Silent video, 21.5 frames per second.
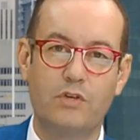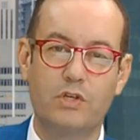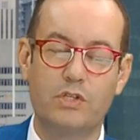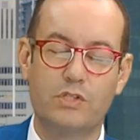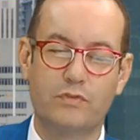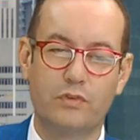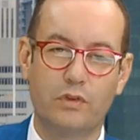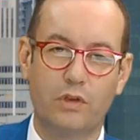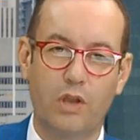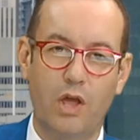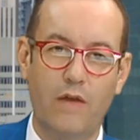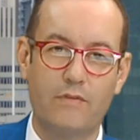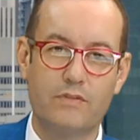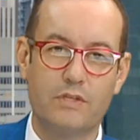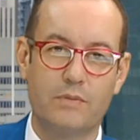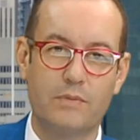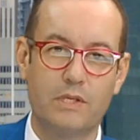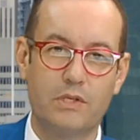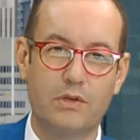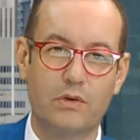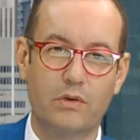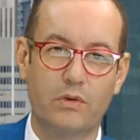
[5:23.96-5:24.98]
of useful lives, I
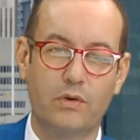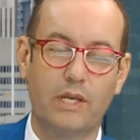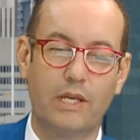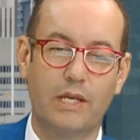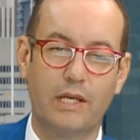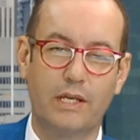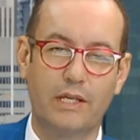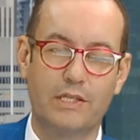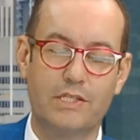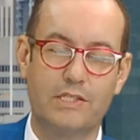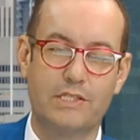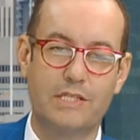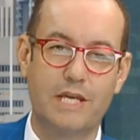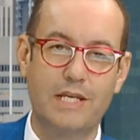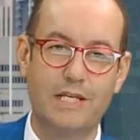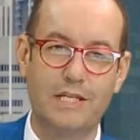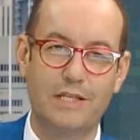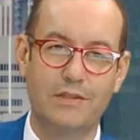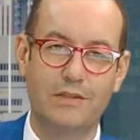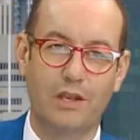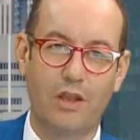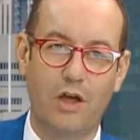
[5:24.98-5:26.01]
mean, you're looking at
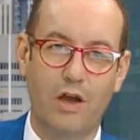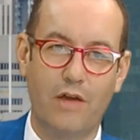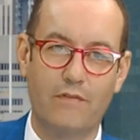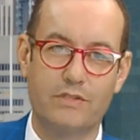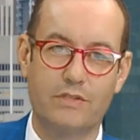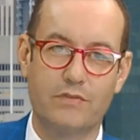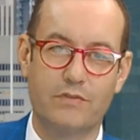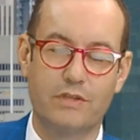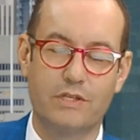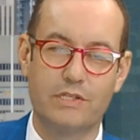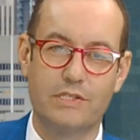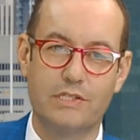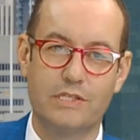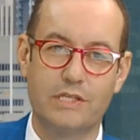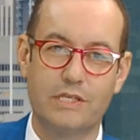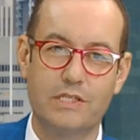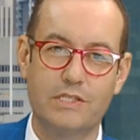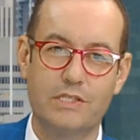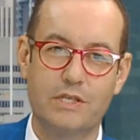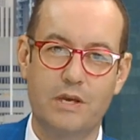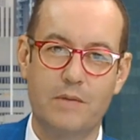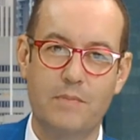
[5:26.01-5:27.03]
extending the lives of these
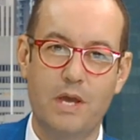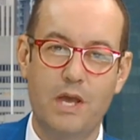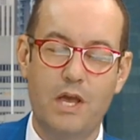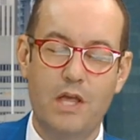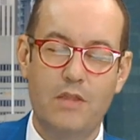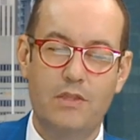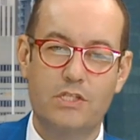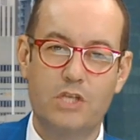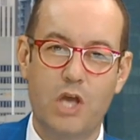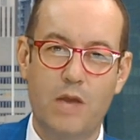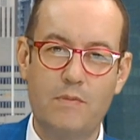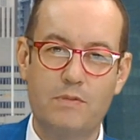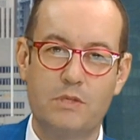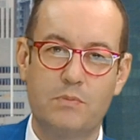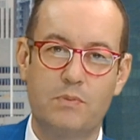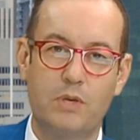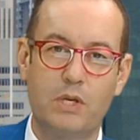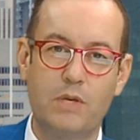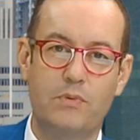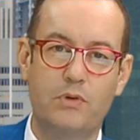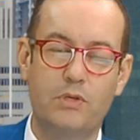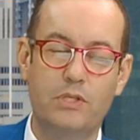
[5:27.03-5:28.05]
things. Um, the types
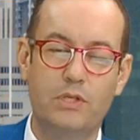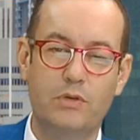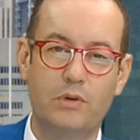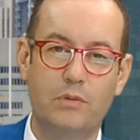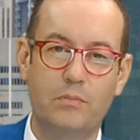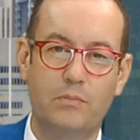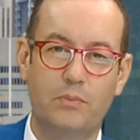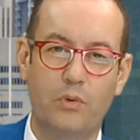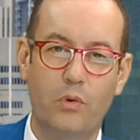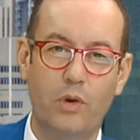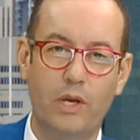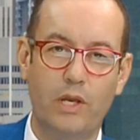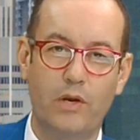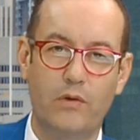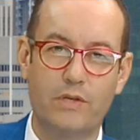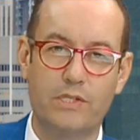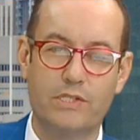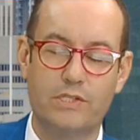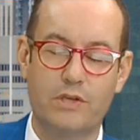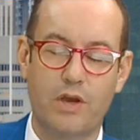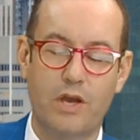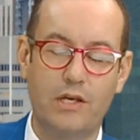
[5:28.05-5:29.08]
of people you employ in a
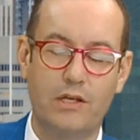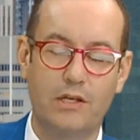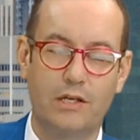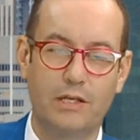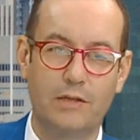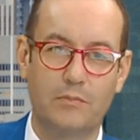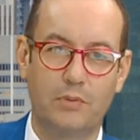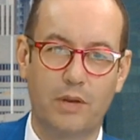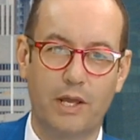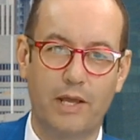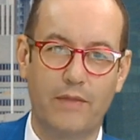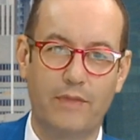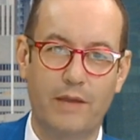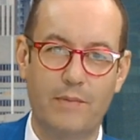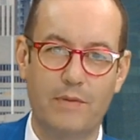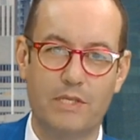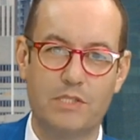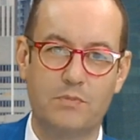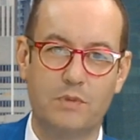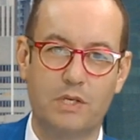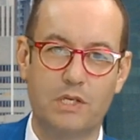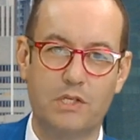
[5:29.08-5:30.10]
recycling plant, they
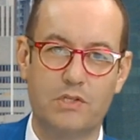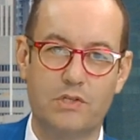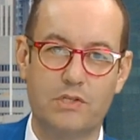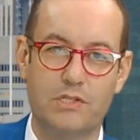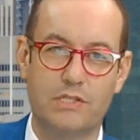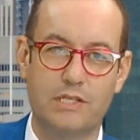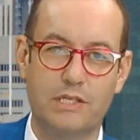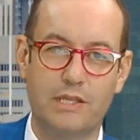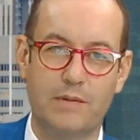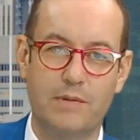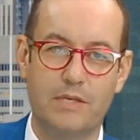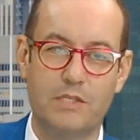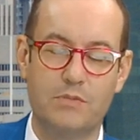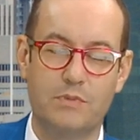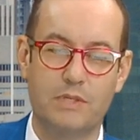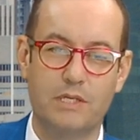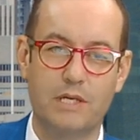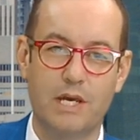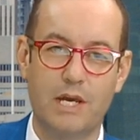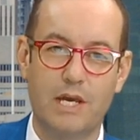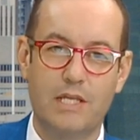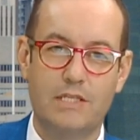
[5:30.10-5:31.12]
must be interesting. They must
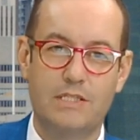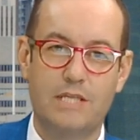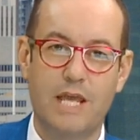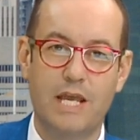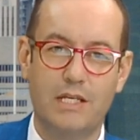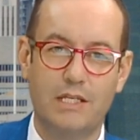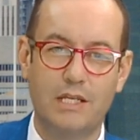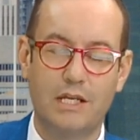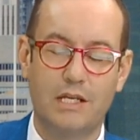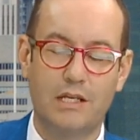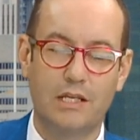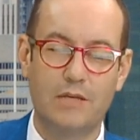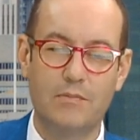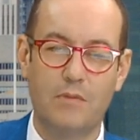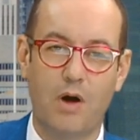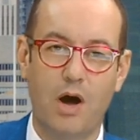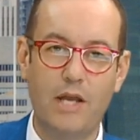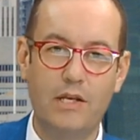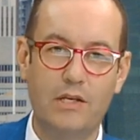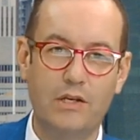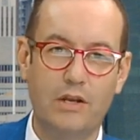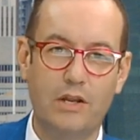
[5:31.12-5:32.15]
be technically
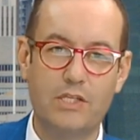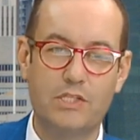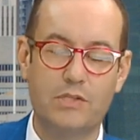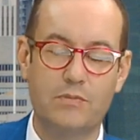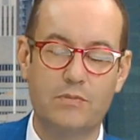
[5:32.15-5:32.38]
minded, I